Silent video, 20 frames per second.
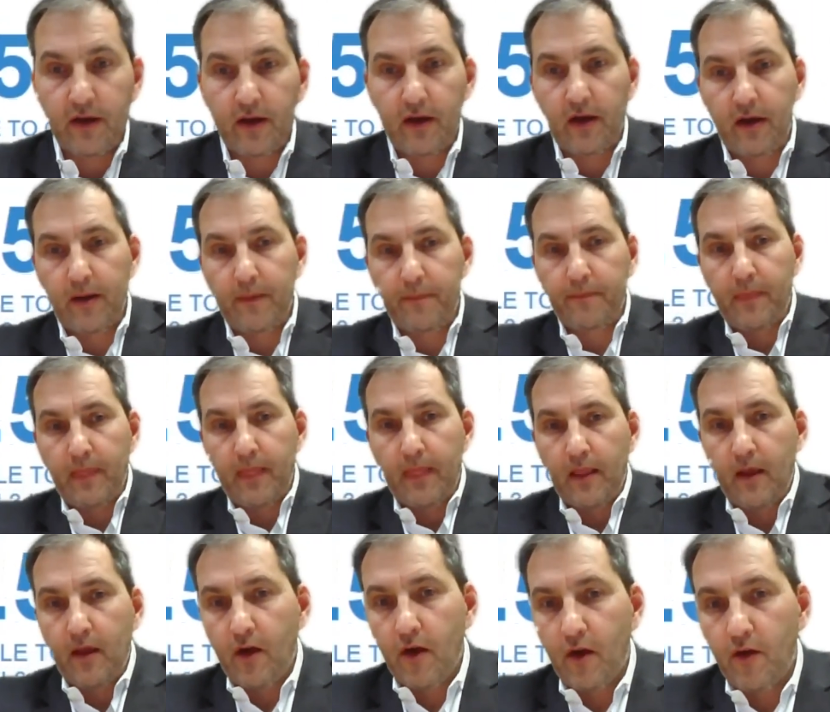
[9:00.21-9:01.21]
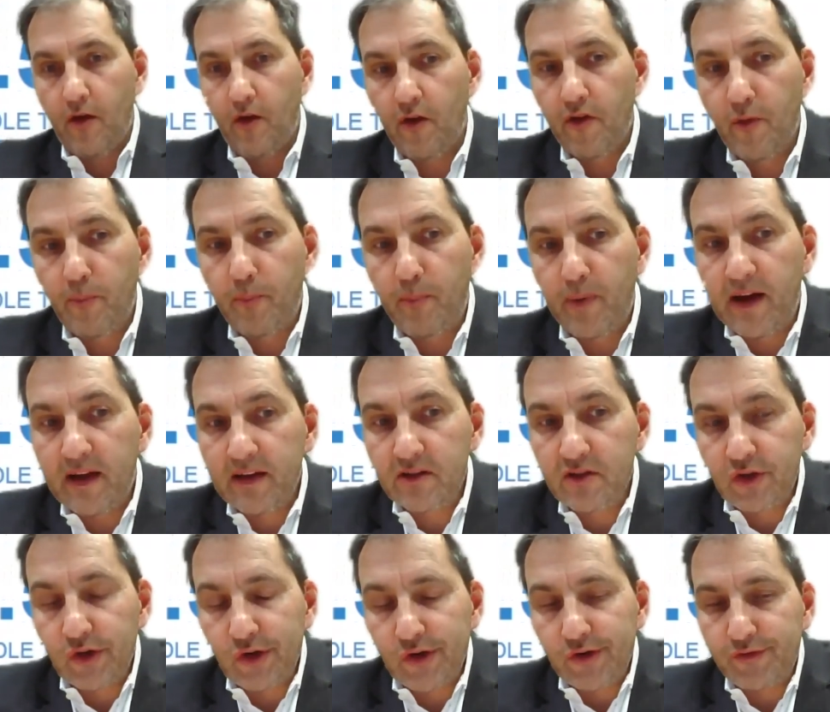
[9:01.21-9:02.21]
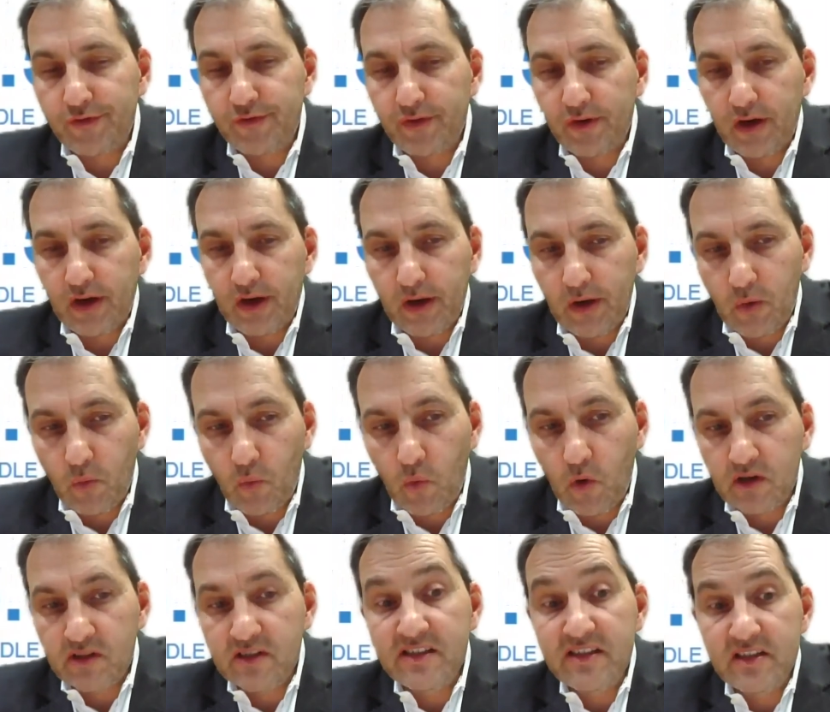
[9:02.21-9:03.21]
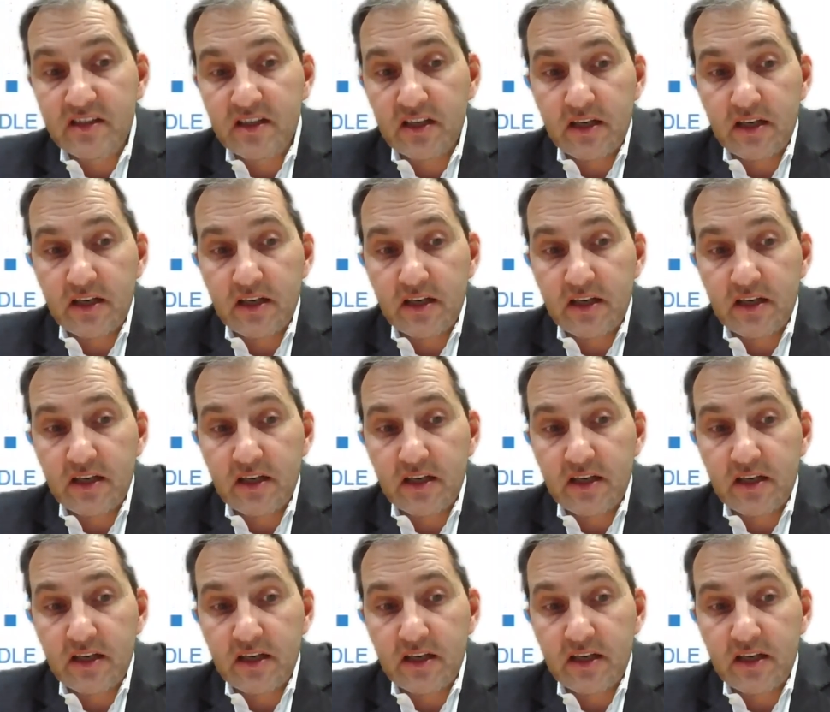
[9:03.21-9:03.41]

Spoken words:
Um, Another part of what is